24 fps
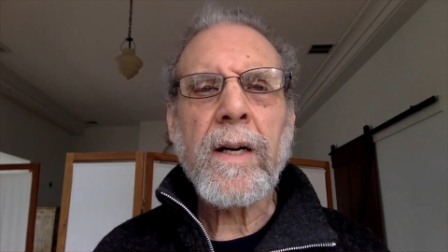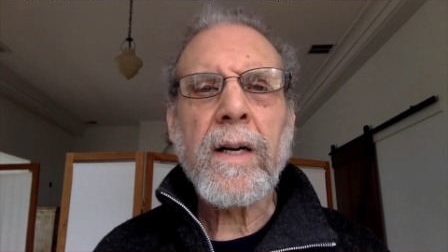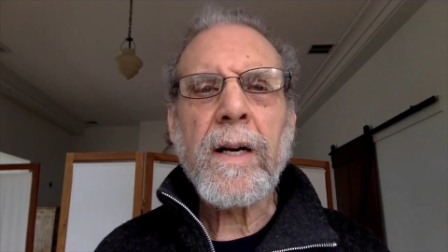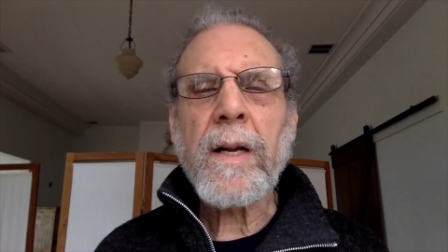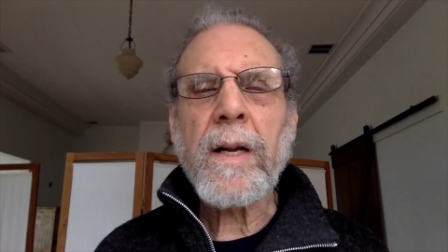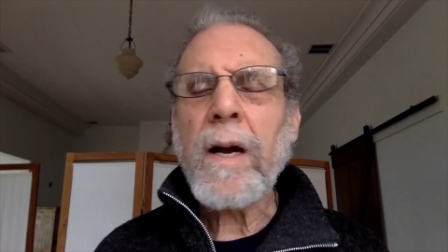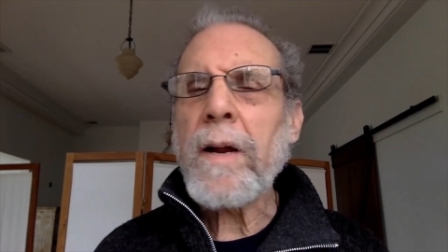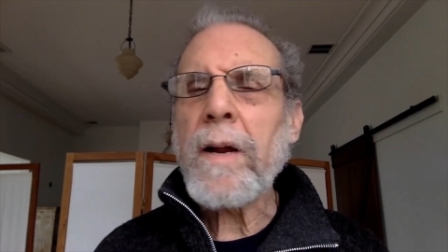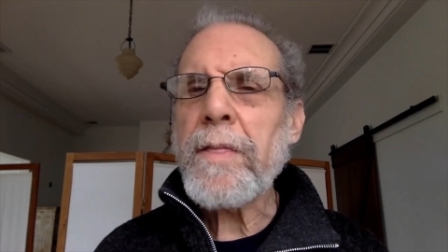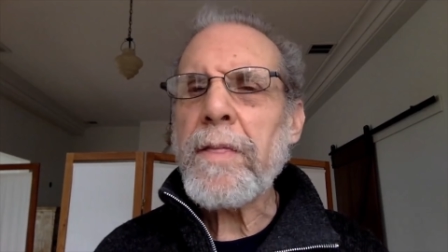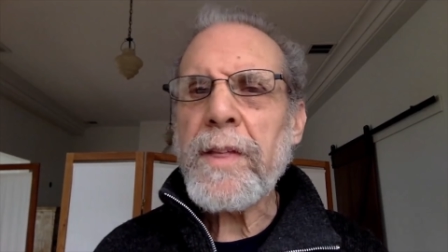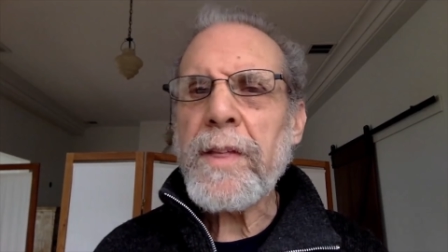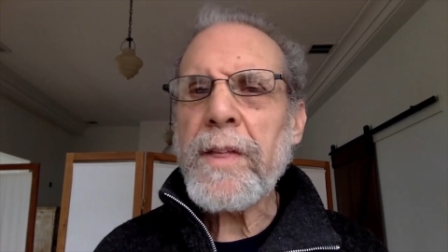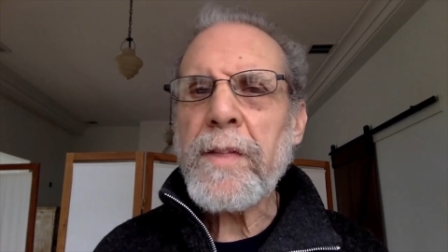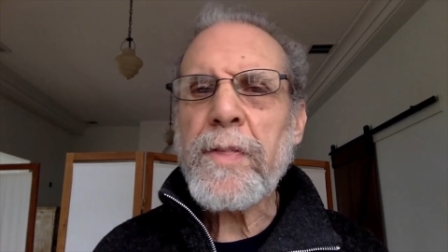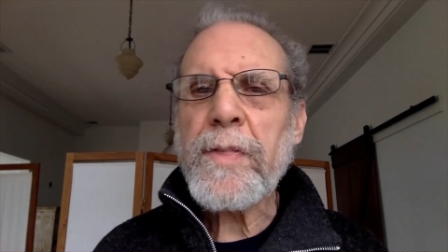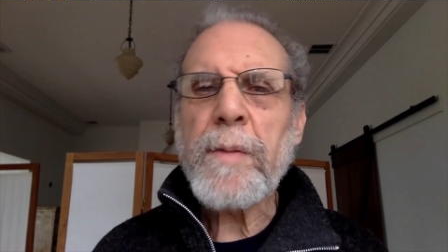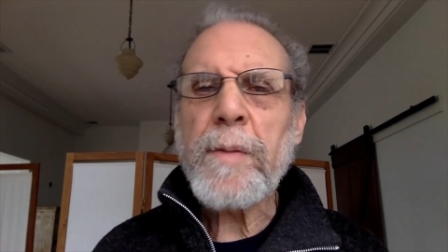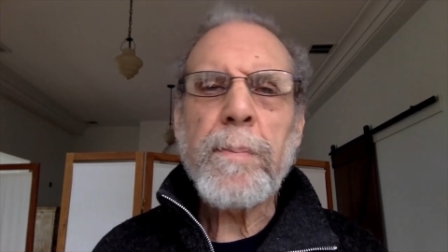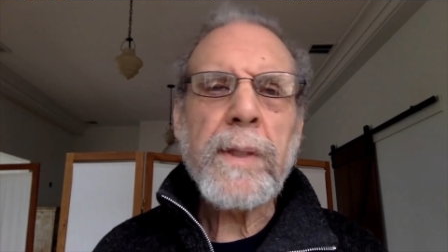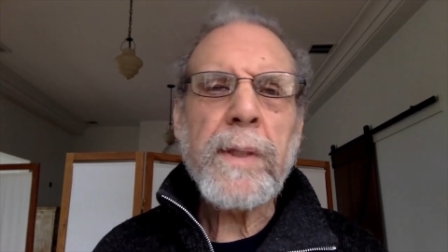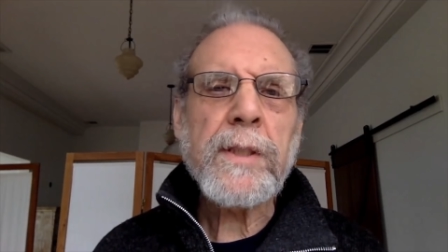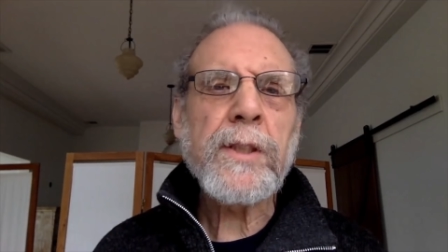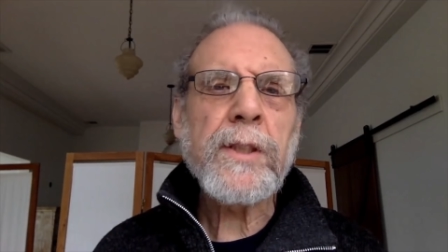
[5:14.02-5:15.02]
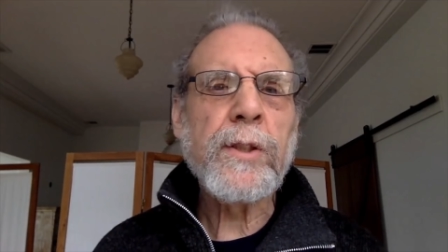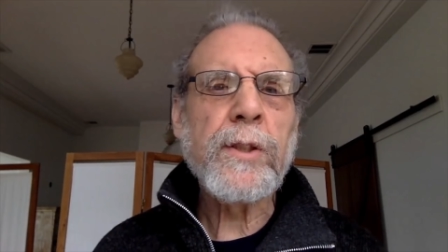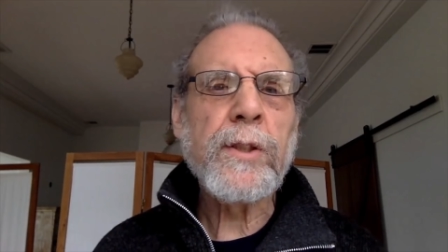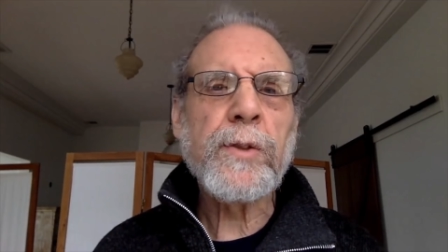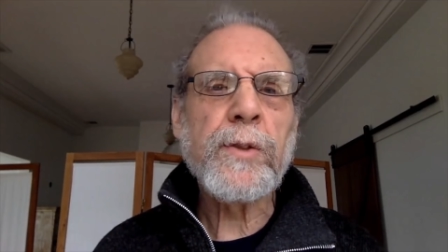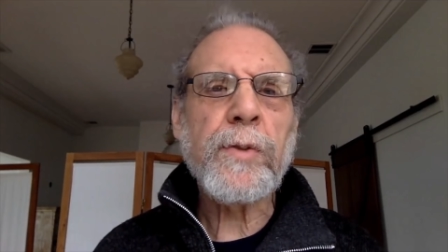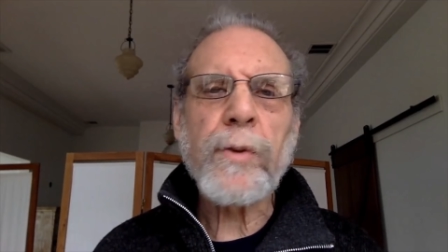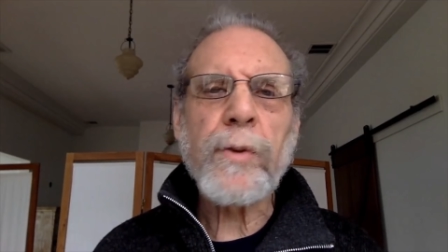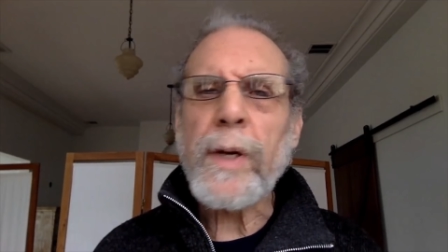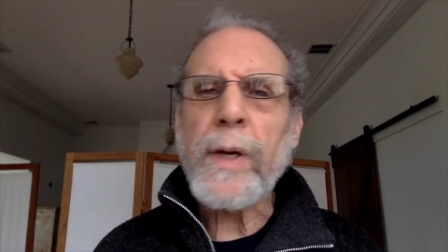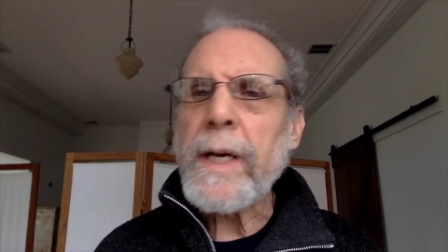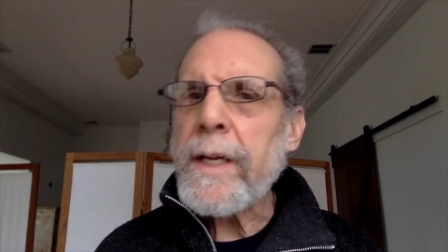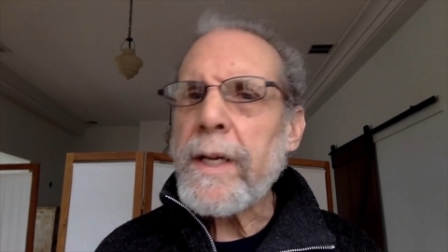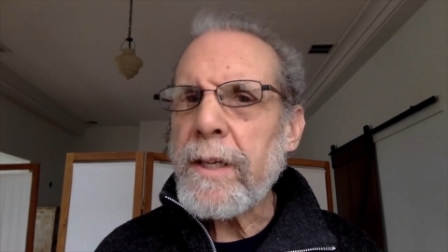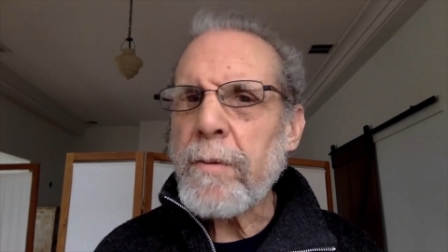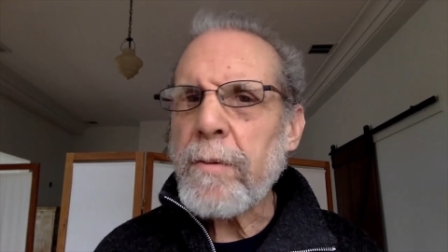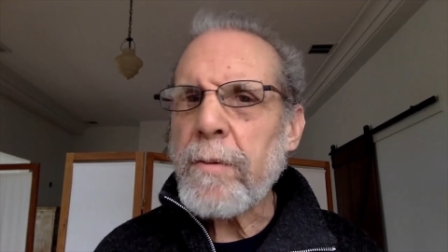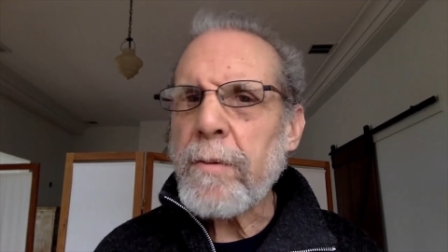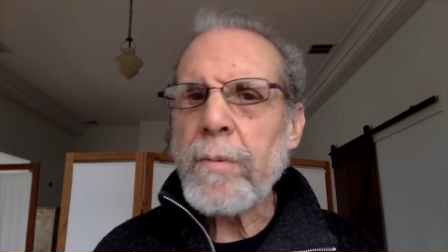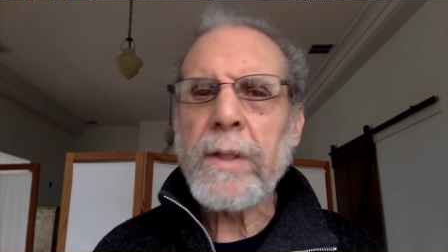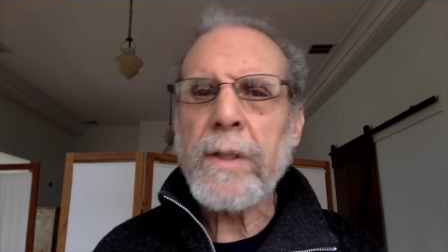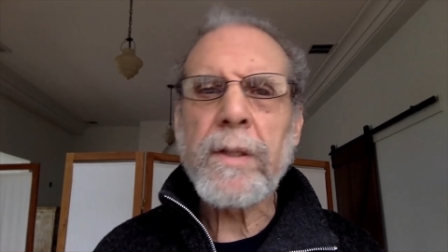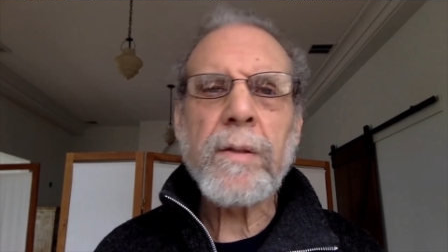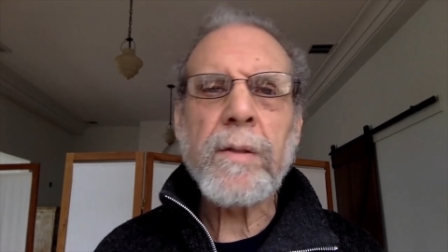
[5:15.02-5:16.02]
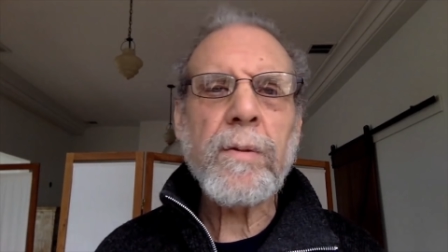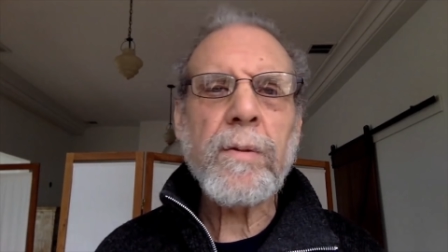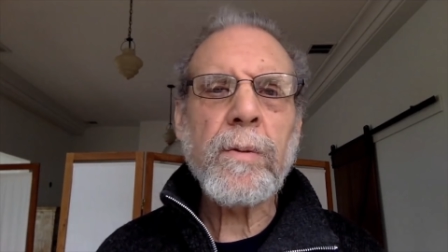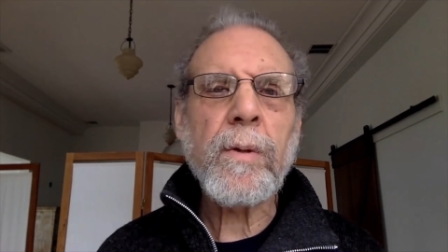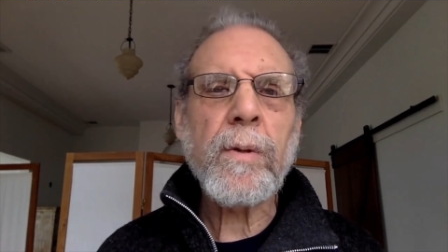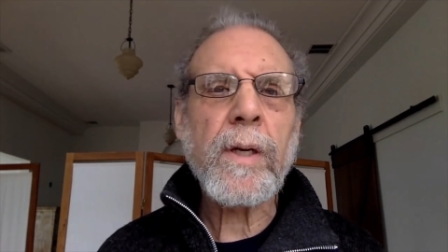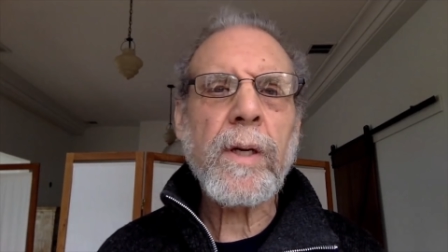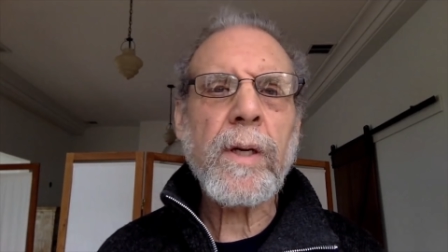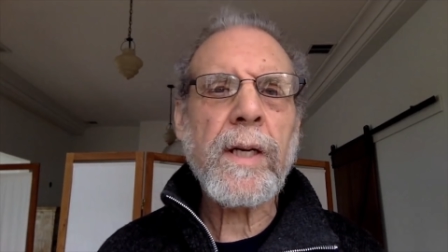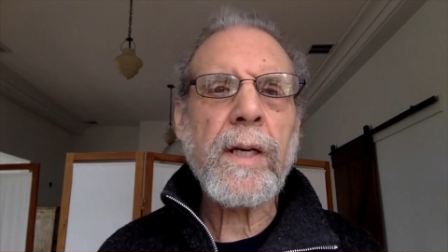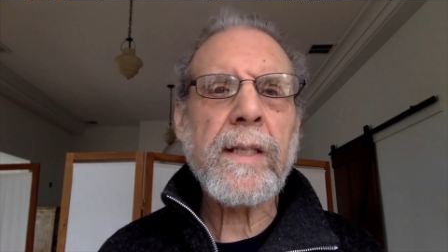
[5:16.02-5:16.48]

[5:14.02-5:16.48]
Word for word: I, I think the message for anyone who